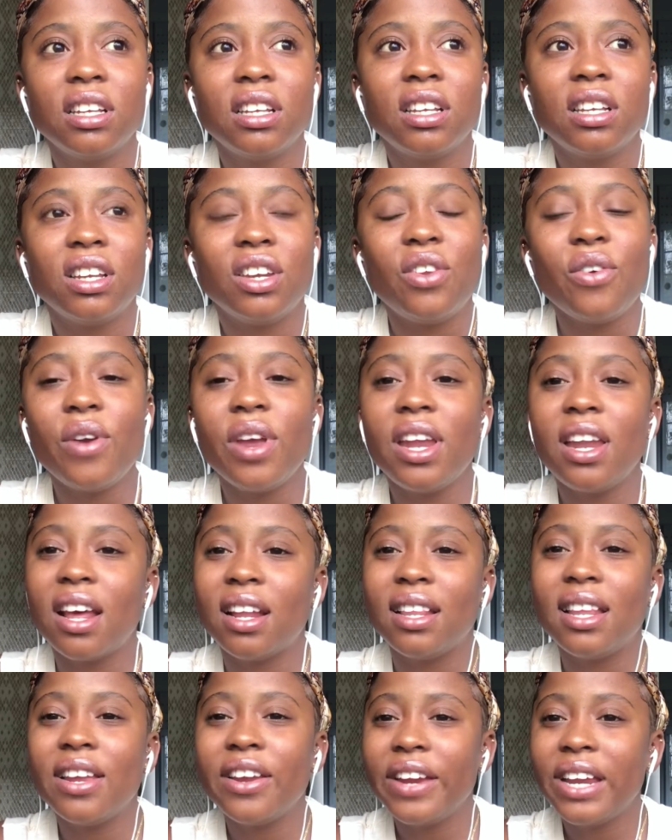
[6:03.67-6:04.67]
during
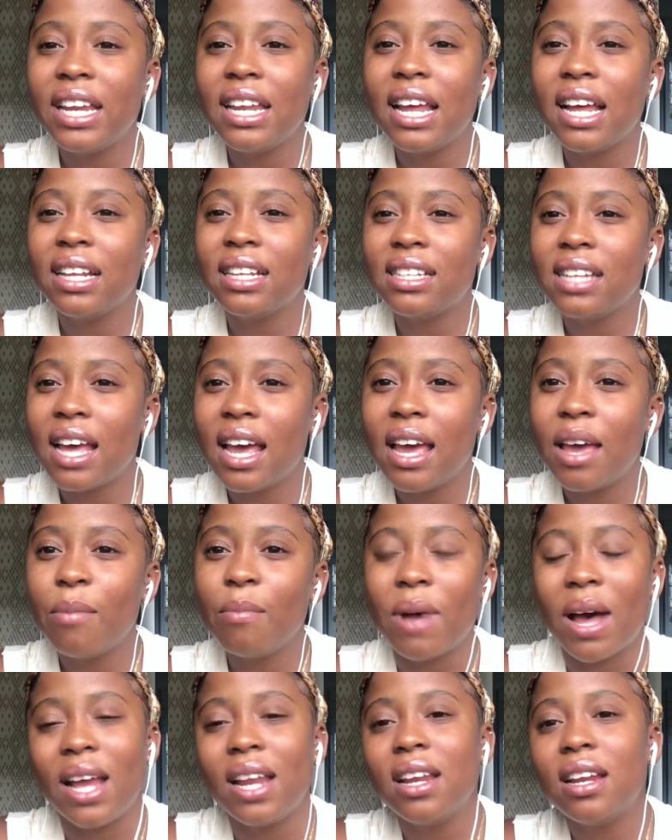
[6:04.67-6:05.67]
that time
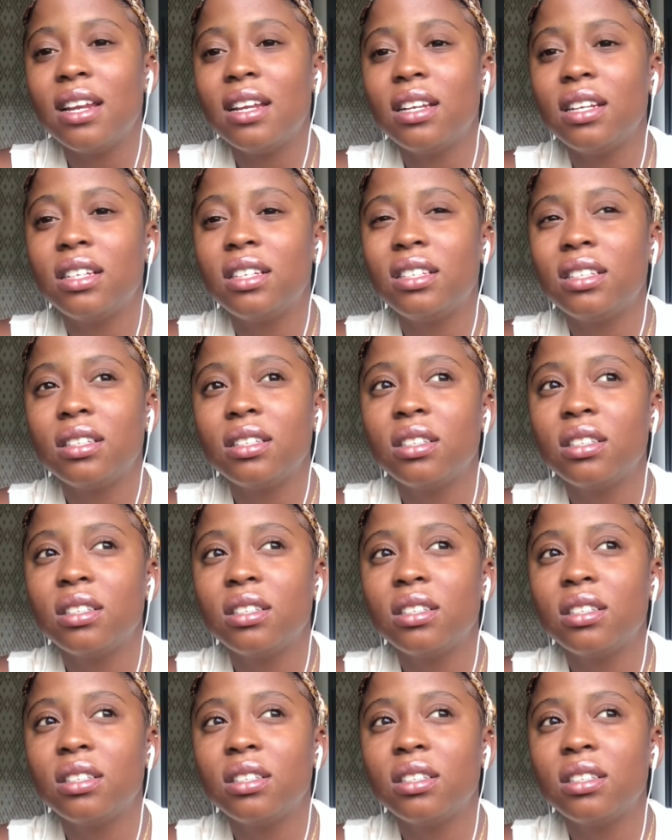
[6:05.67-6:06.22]
I didn't